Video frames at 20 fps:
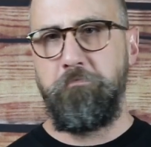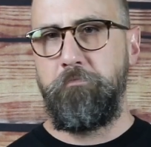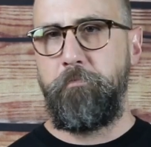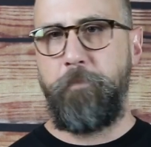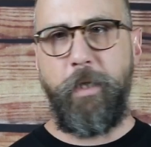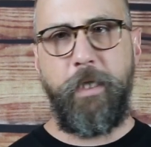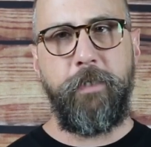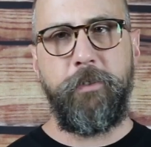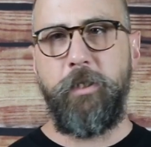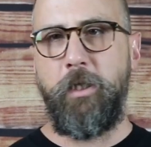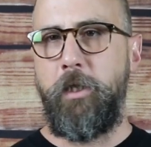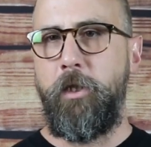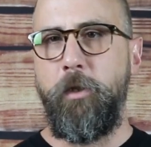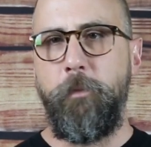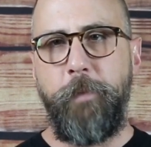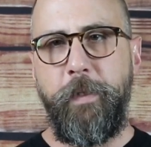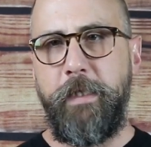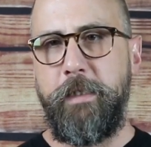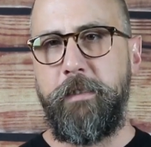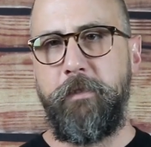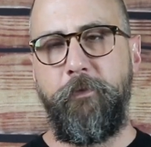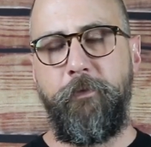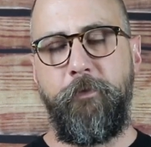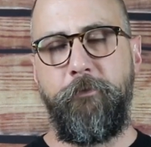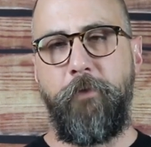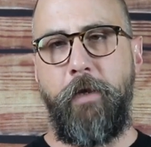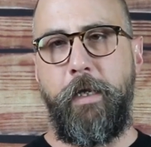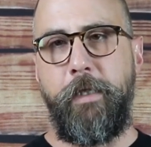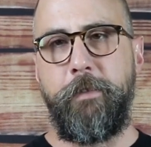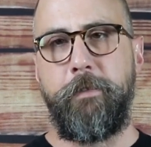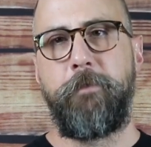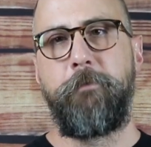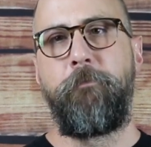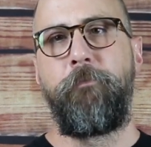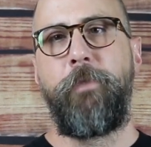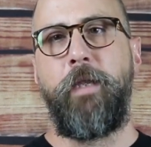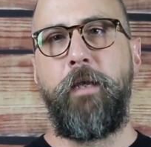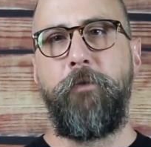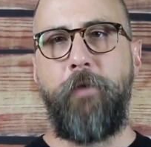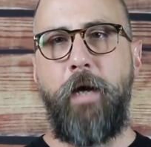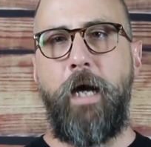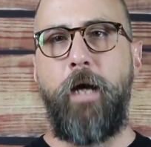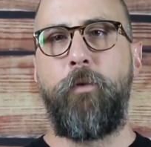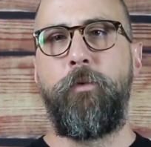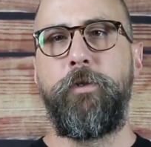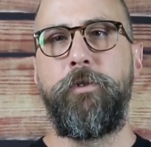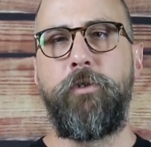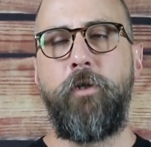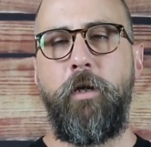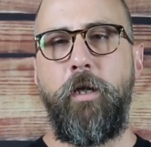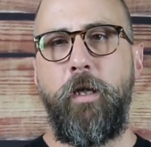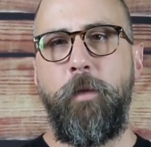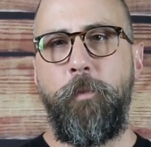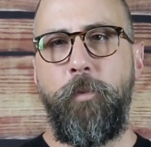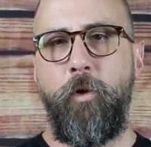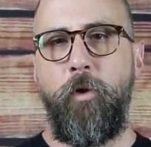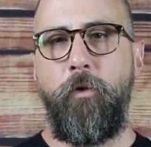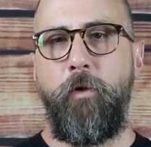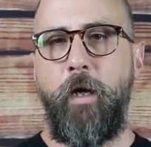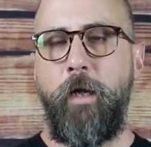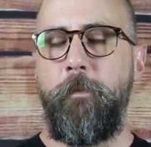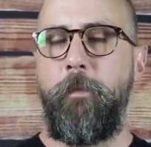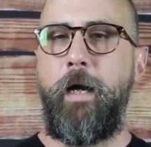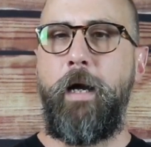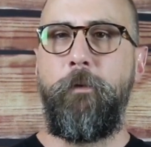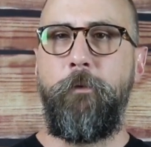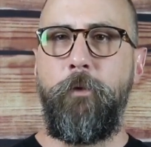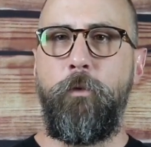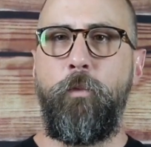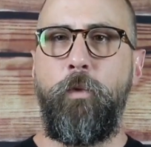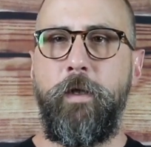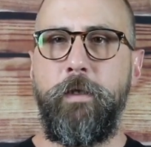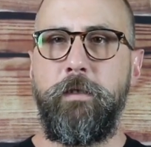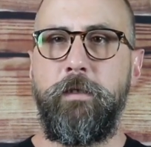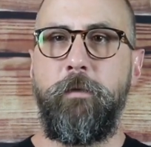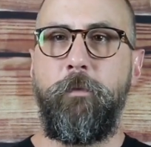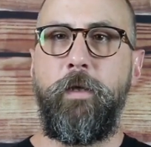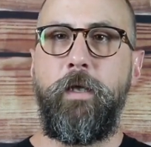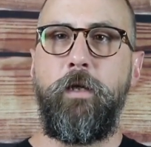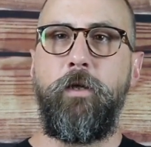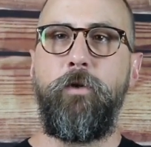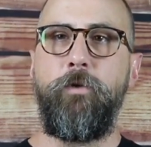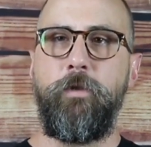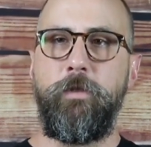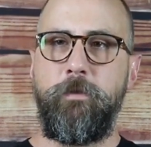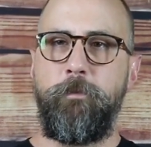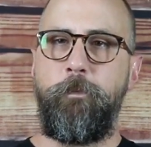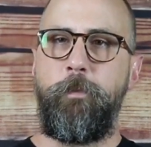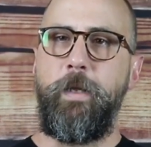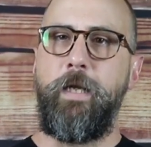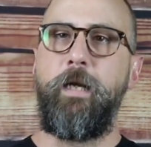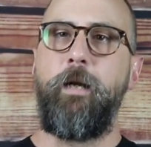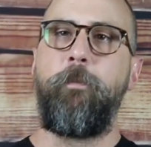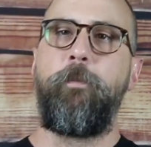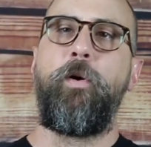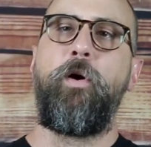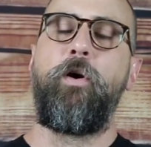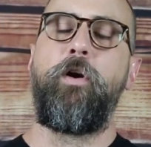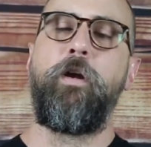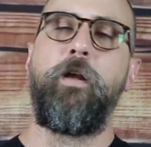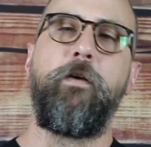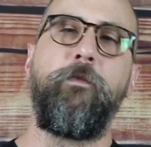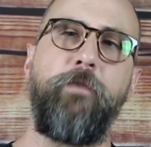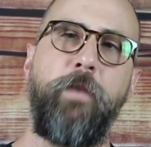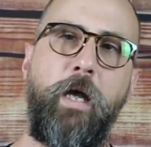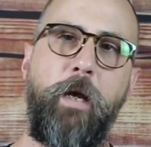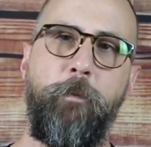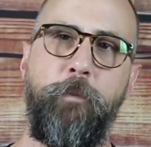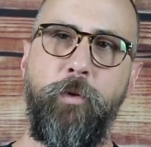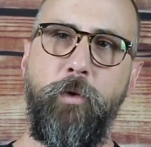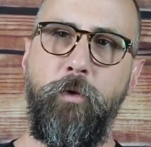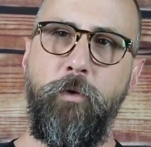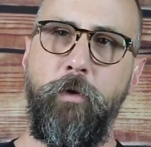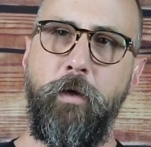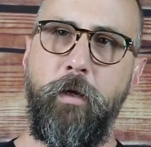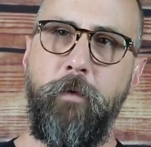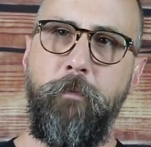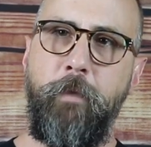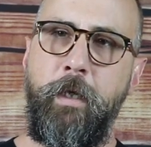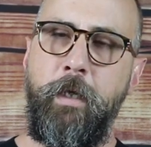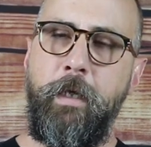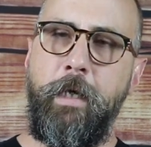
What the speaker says: but it's a good piece of advice. If I were starting a program, I would want somebody who has been a part of that program.